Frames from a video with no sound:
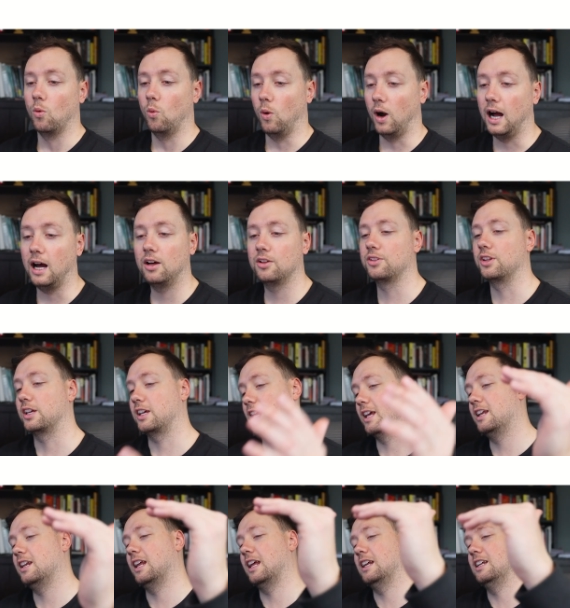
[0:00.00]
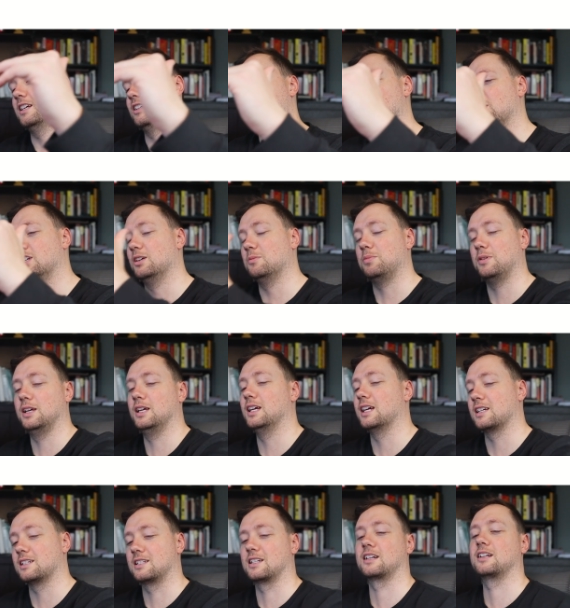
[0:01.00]
while the Canadian GDP
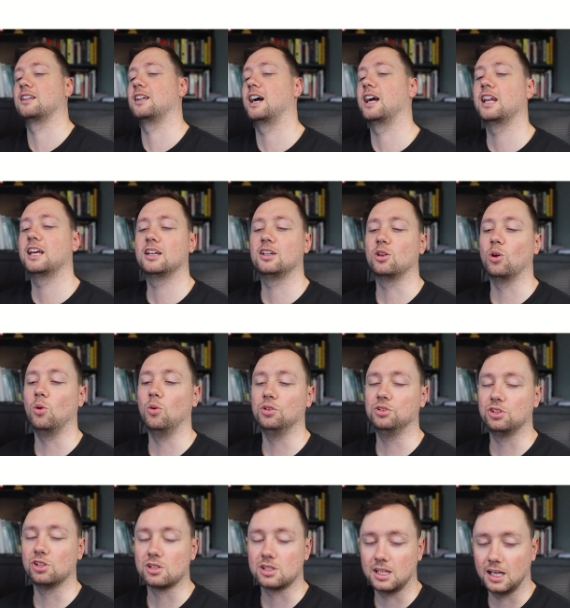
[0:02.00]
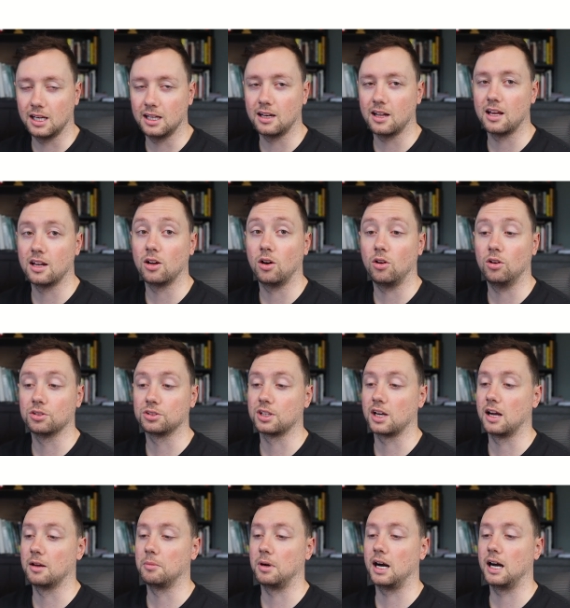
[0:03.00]
is declining, gold just hit an all
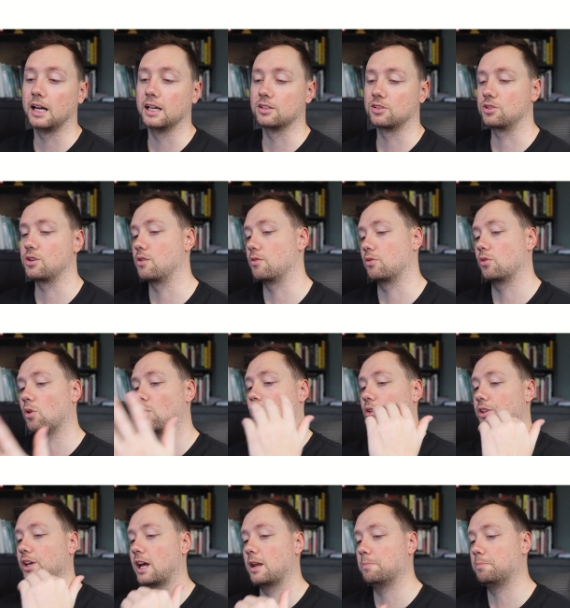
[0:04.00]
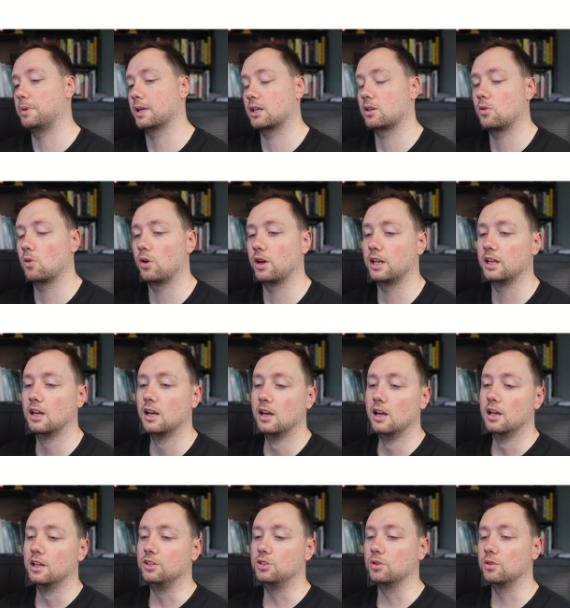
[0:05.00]
time high. And so gold and Bitcoin
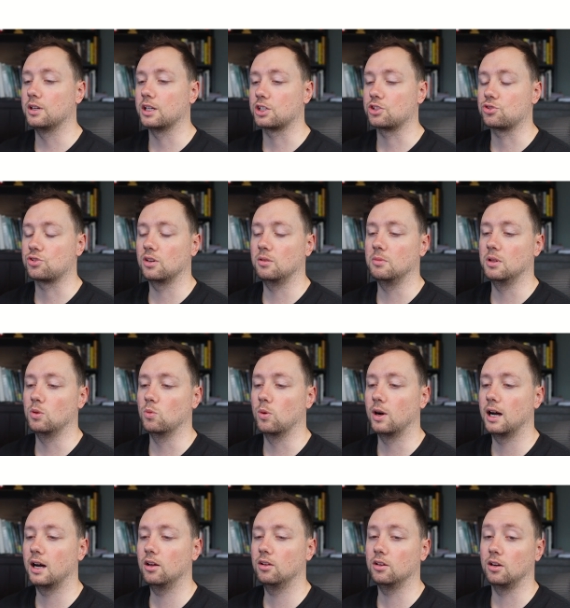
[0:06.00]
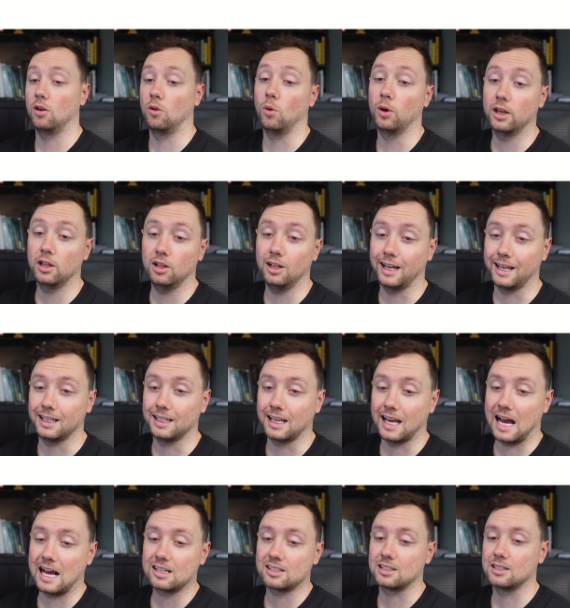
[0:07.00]
doing extremely well. Oil and
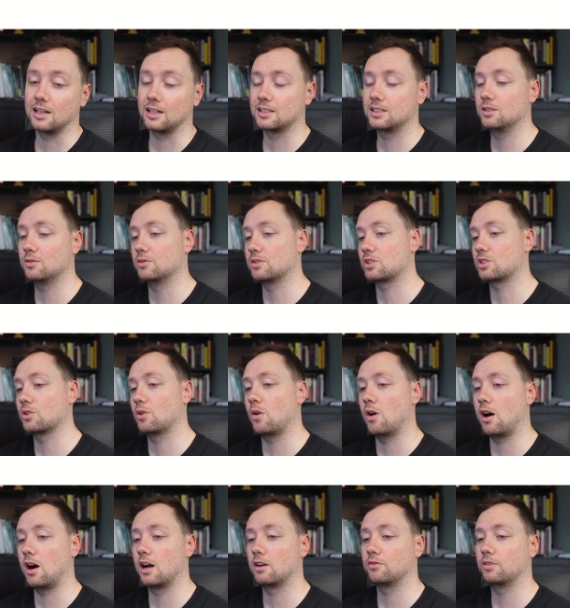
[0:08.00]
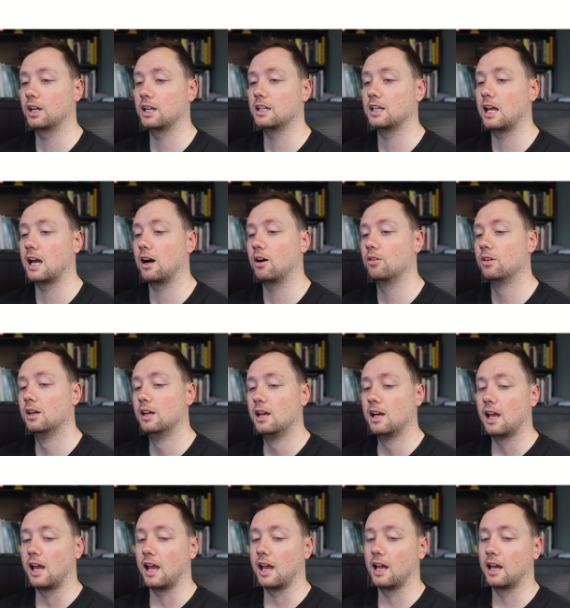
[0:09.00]
gas not doing so hot right now.
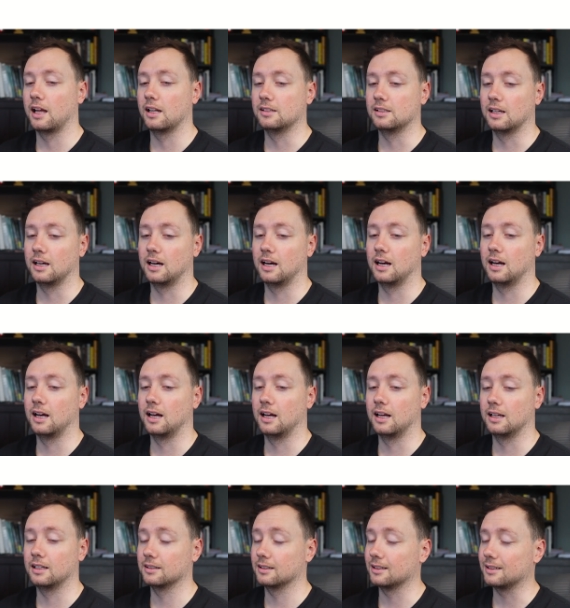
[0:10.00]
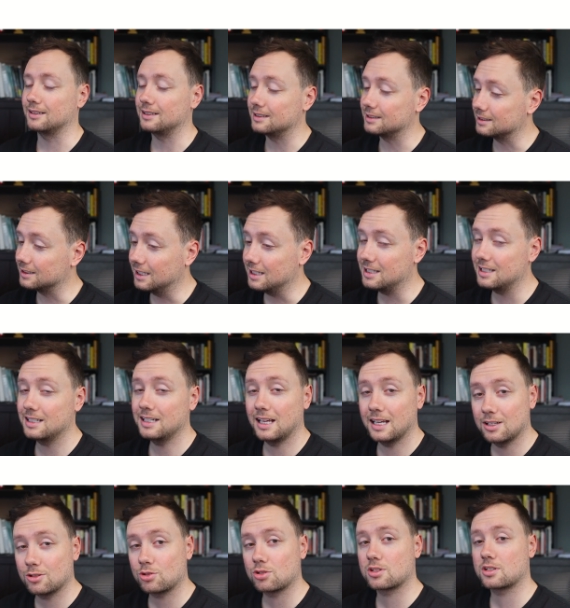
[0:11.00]
And uh, it's an
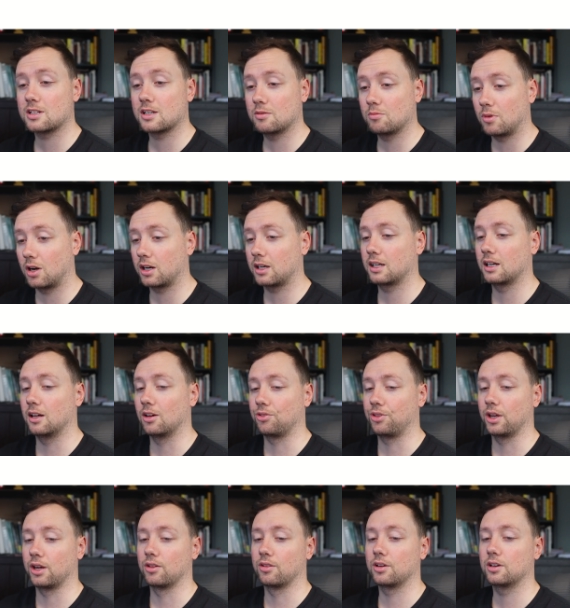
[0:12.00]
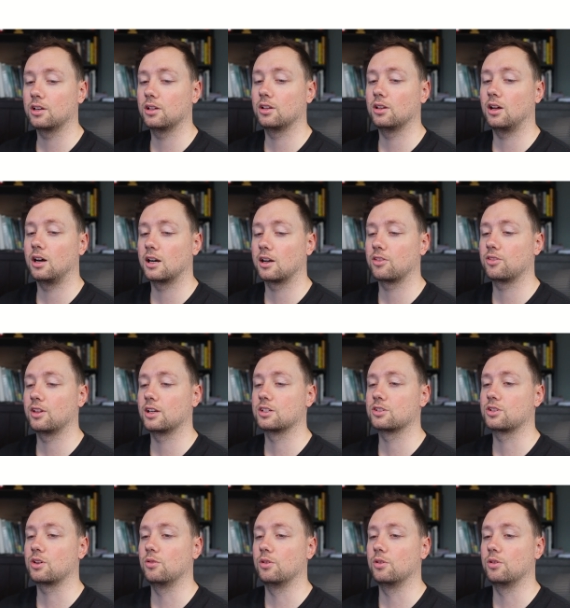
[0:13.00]
interesting market out there. There are a lot of things